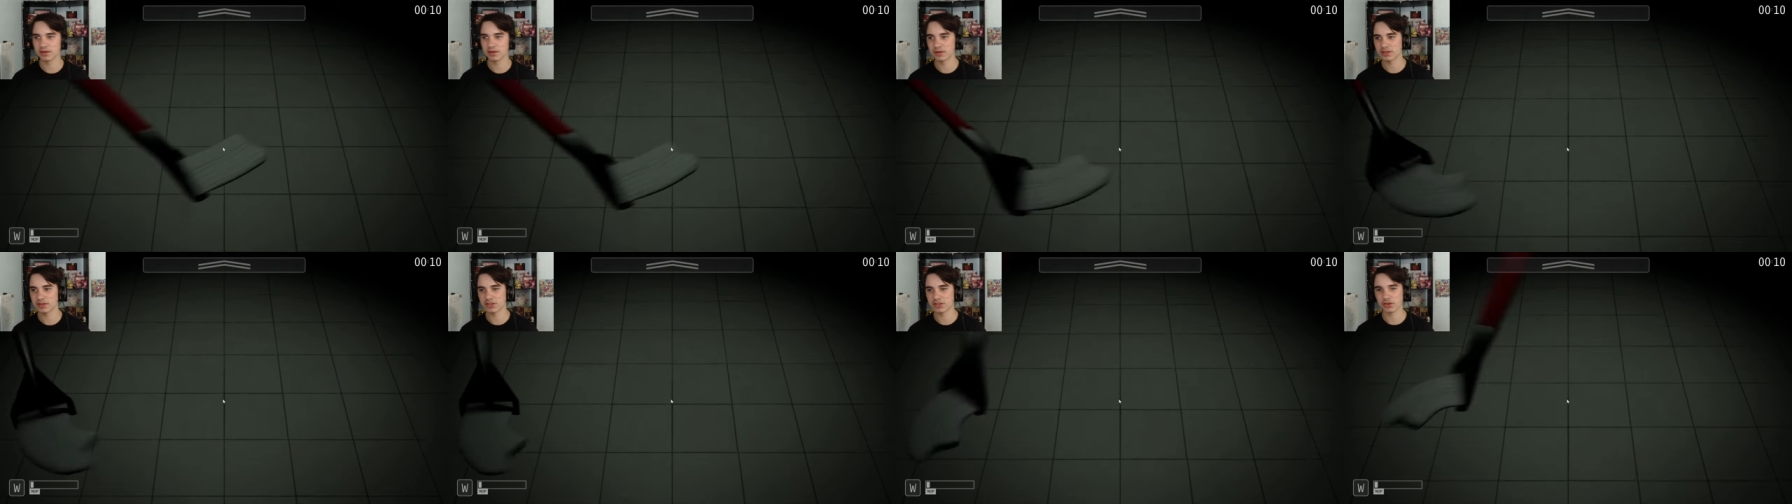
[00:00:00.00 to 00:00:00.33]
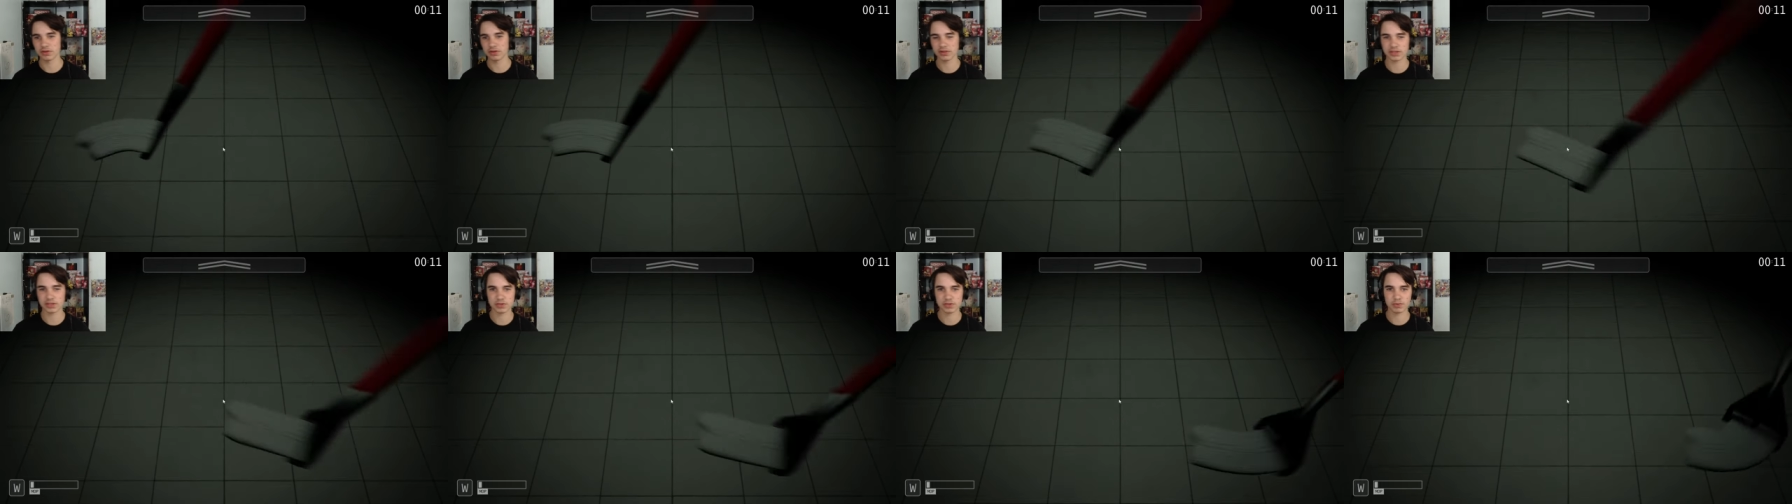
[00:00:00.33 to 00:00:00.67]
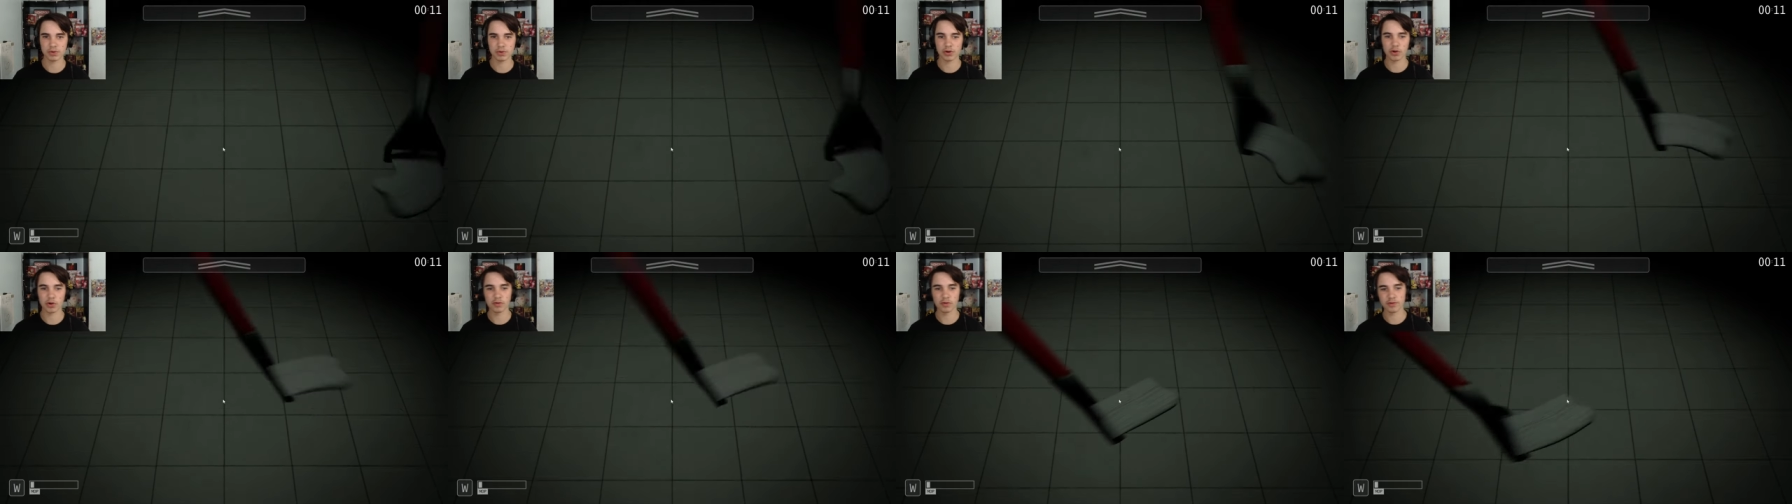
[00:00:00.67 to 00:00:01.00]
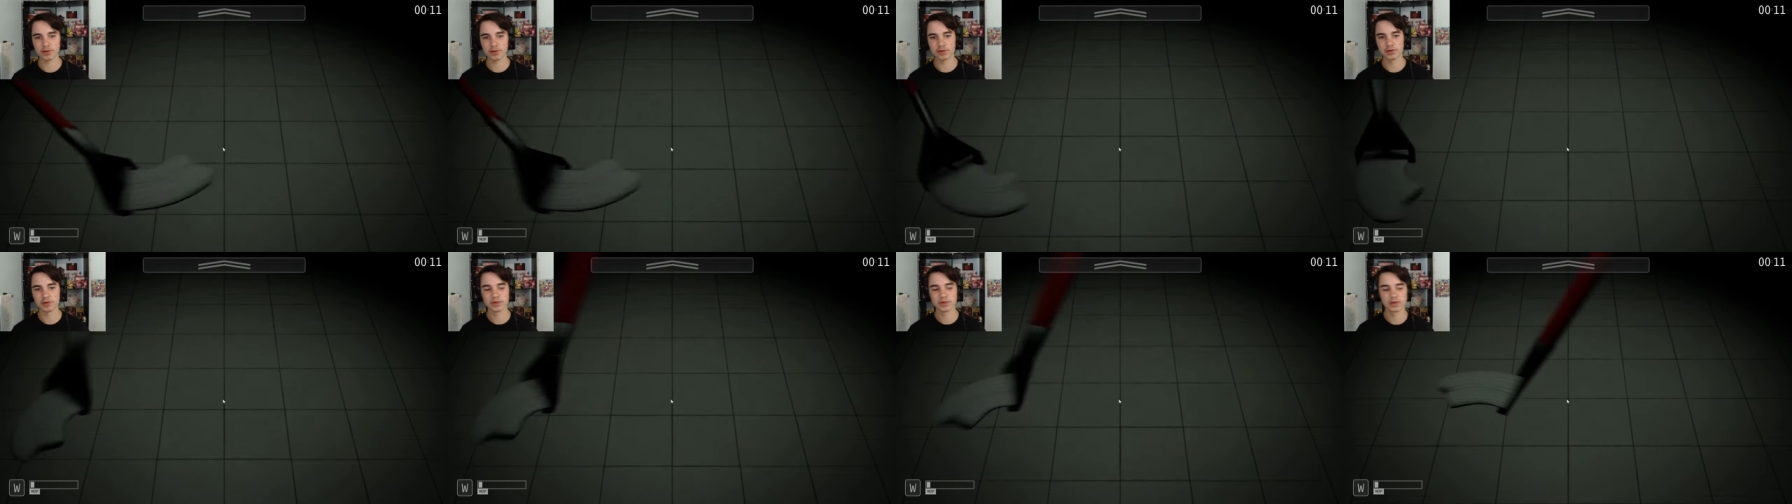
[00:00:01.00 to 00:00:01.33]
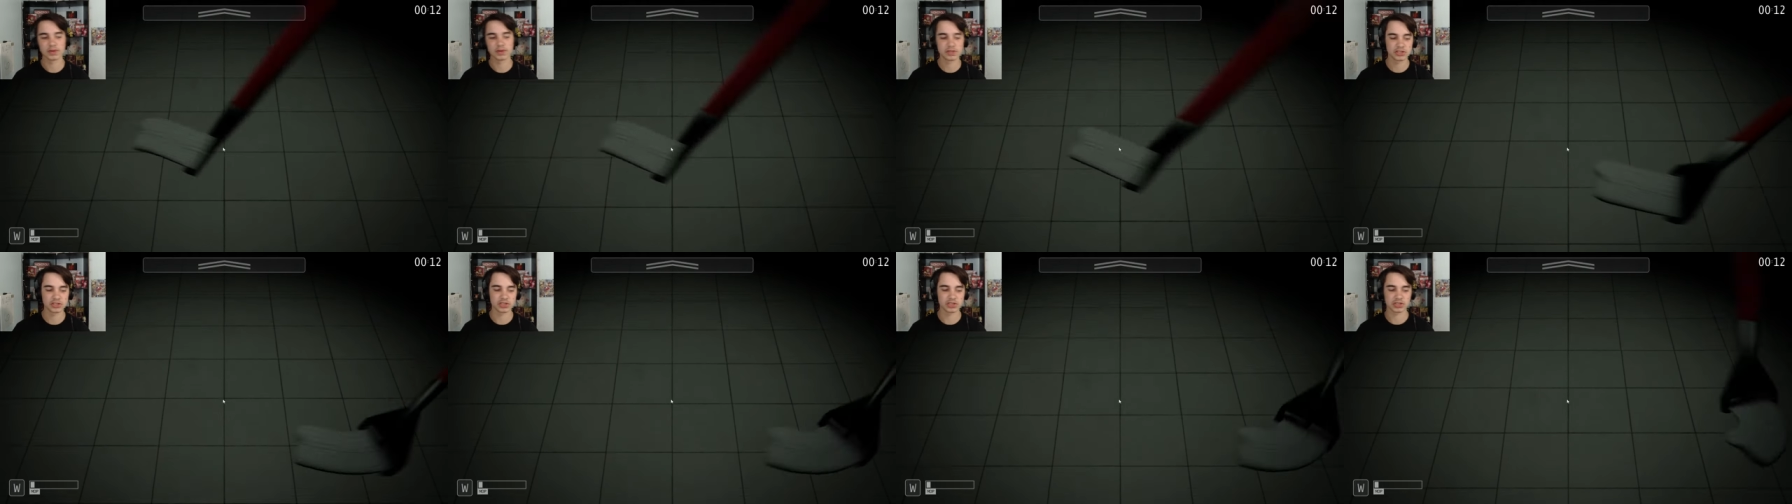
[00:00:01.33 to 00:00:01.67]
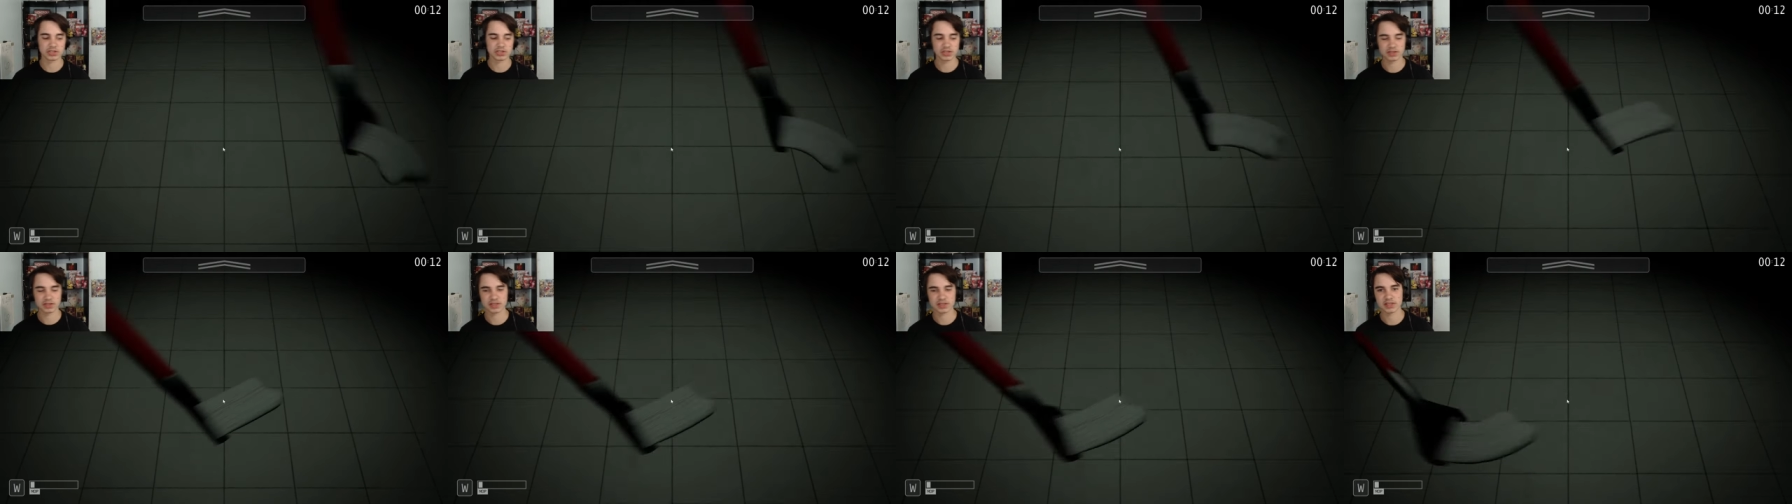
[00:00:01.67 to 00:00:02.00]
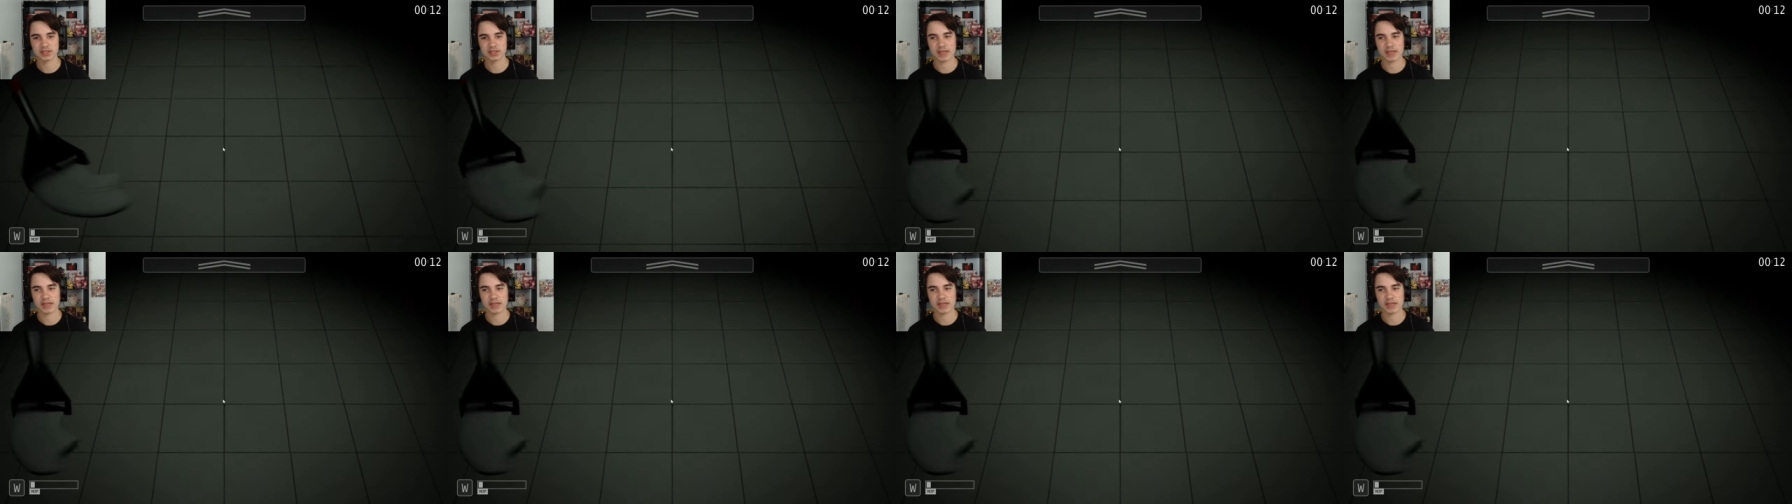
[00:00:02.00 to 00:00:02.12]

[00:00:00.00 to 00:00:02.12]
Start this one over, just because